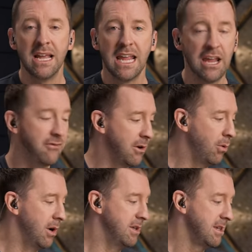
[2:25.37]
If it
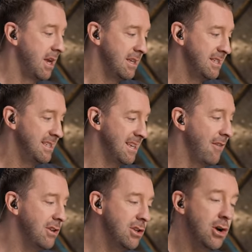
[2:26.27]
was
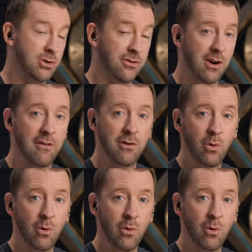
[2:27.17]
seven notes for every